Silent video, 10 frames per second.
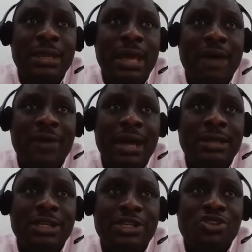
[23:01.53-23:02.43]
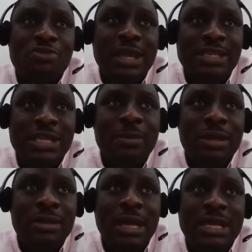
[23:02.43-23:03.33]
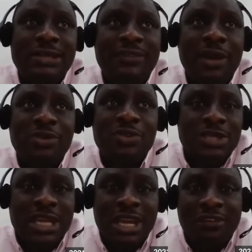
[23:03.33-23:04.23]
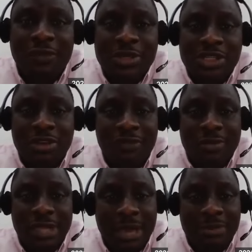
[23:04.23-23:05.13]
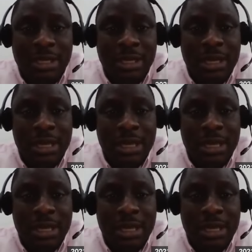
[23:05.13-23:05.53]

I've had issues with my chairman, and he felt he wasn't getting information from the MD.